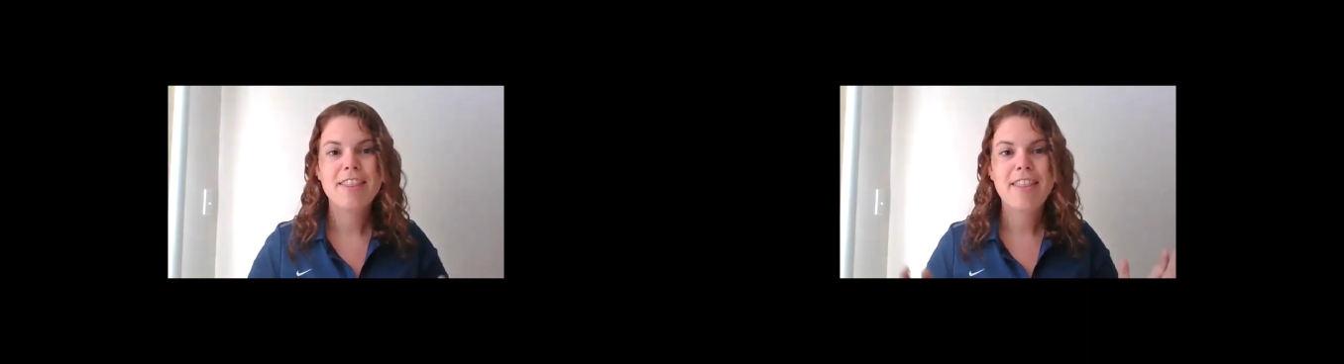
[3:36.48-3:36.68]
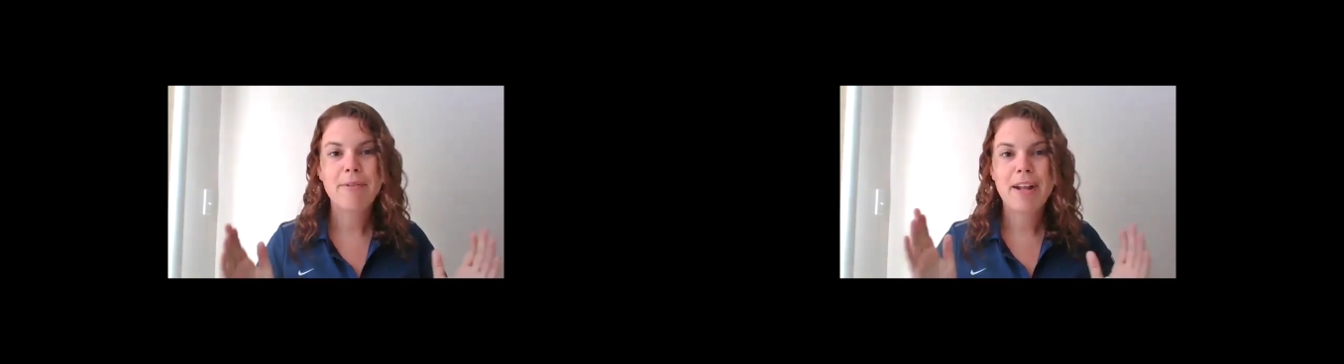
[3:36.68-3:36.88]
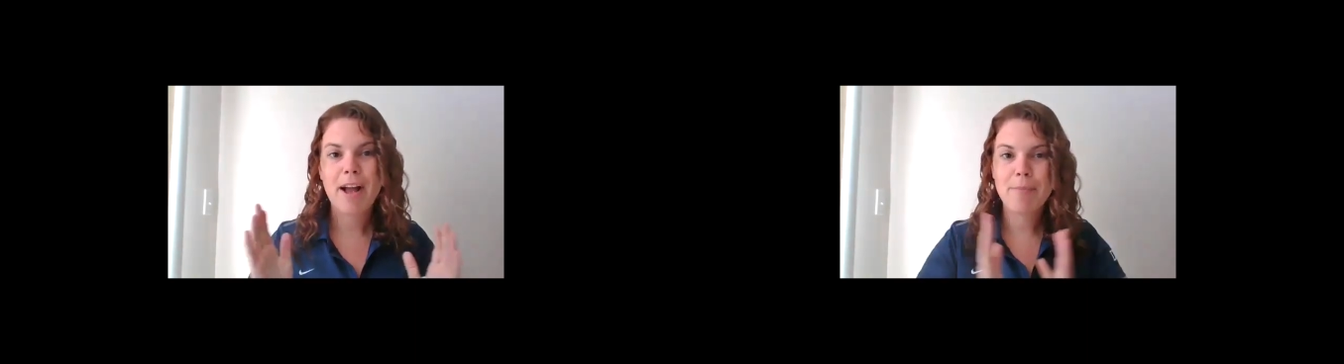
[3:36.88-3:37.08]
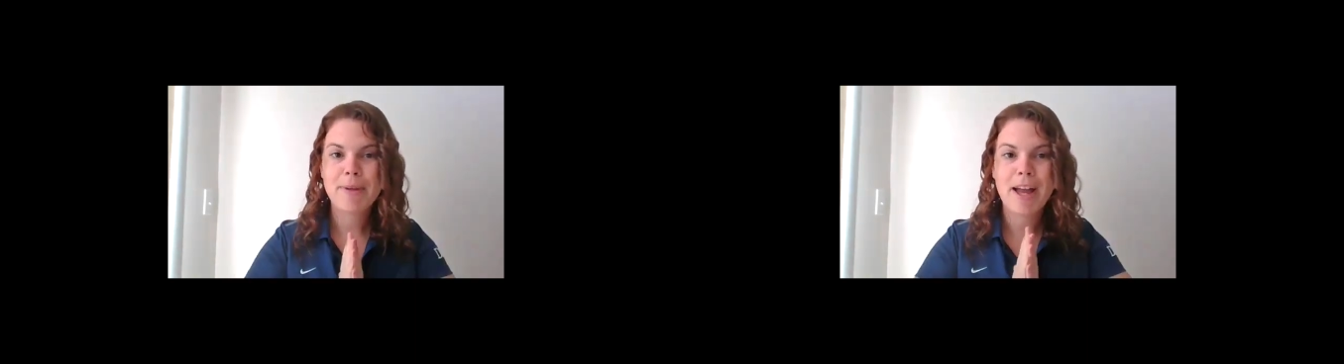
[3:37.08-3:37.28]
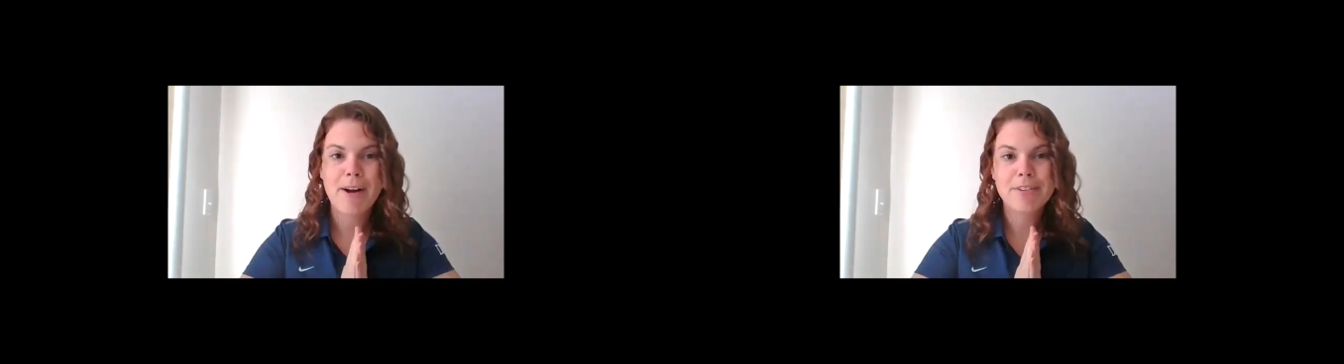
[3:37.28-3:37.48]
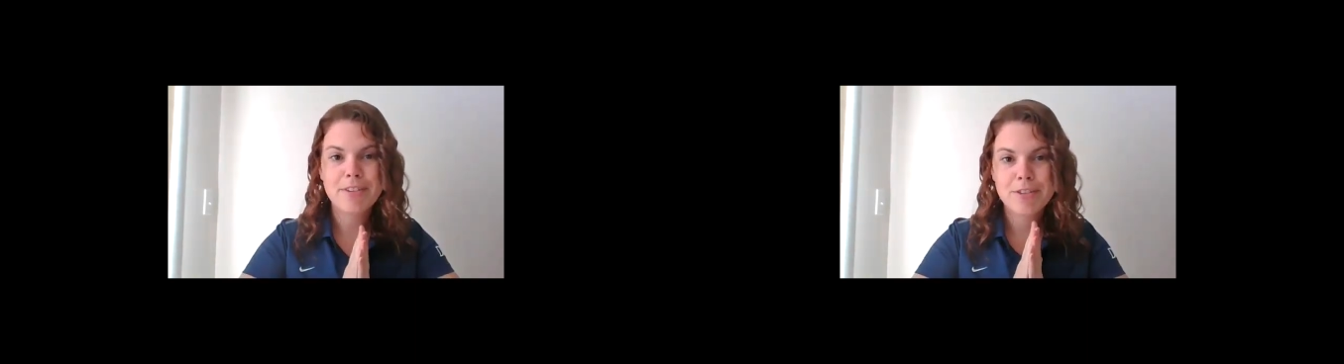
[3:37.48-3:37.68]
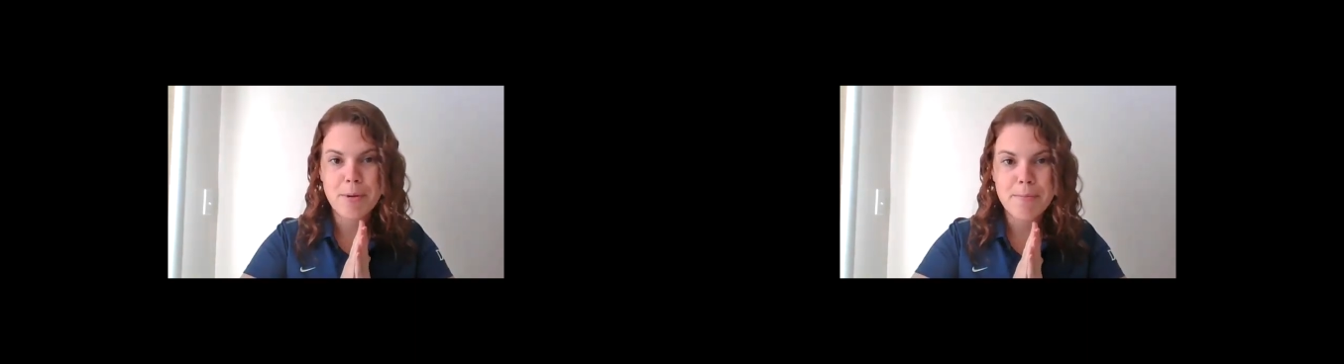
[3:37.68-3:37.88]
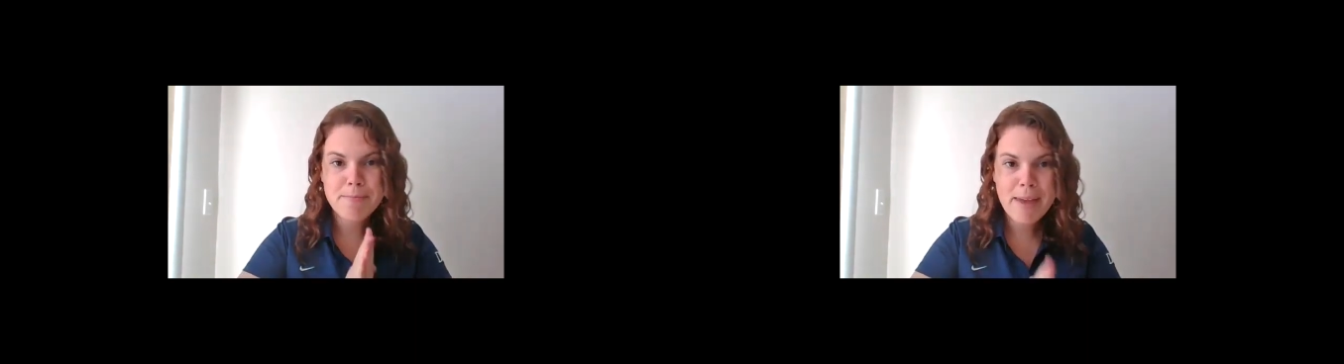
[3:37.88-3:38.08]
That would help me out
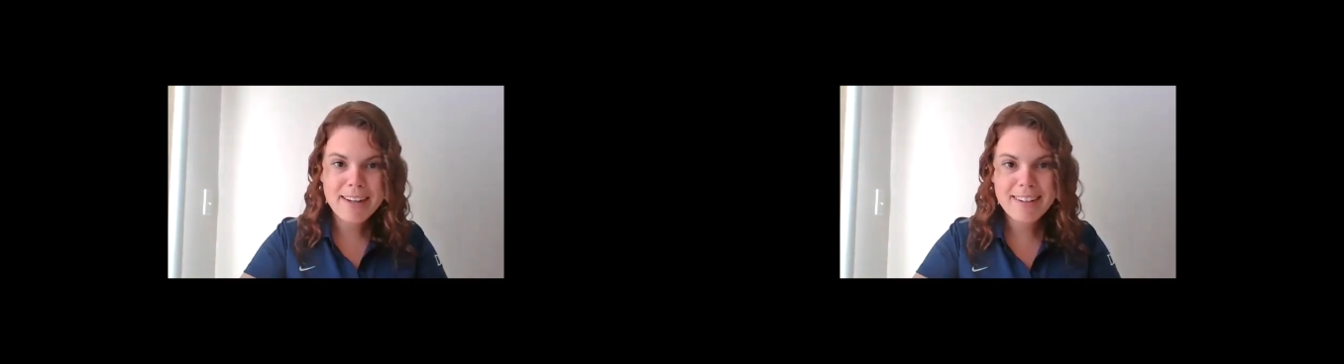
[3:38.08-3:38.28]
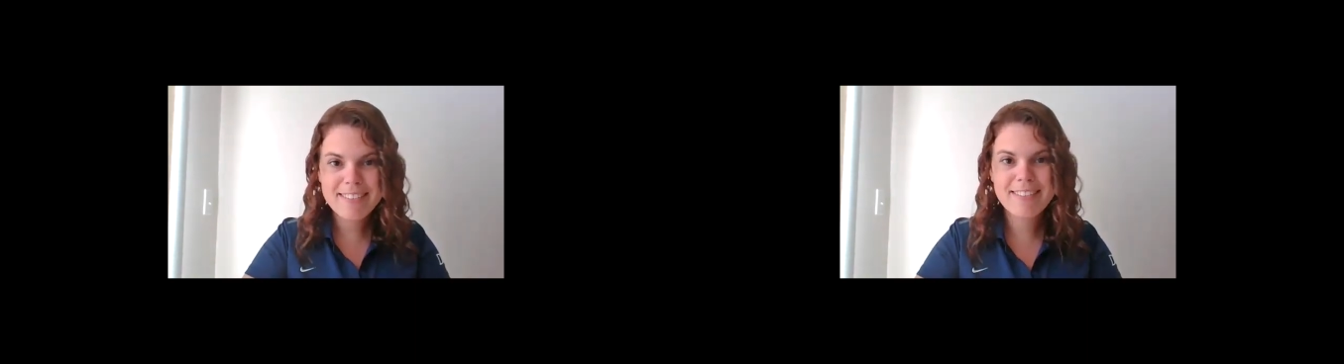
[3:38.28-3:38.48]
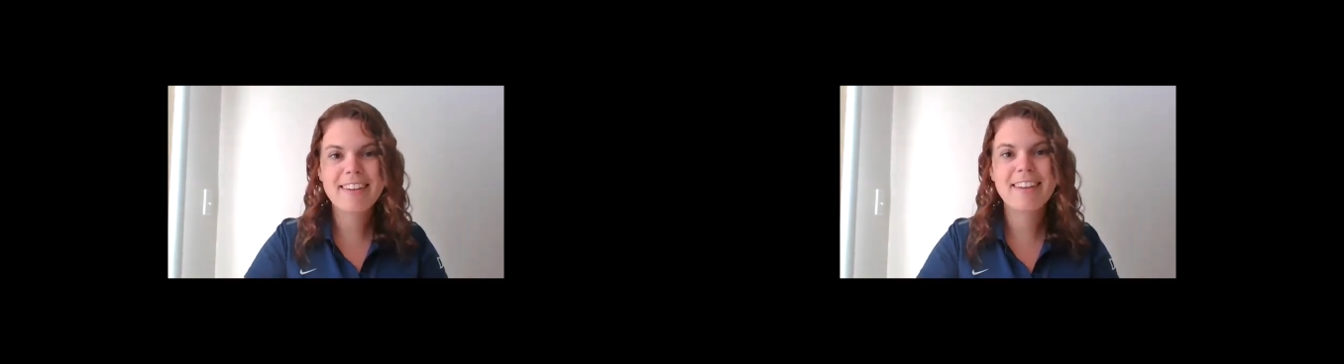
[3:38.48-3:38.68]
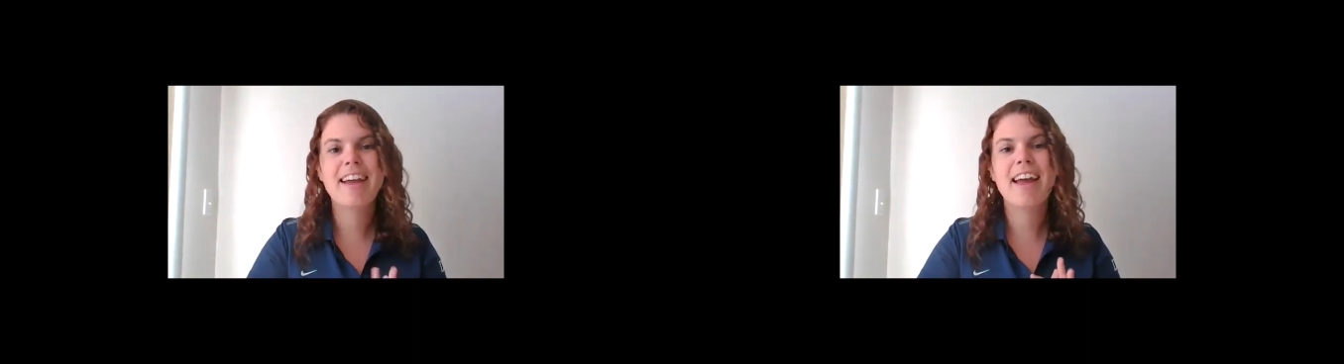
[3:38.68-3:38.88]
tremendously,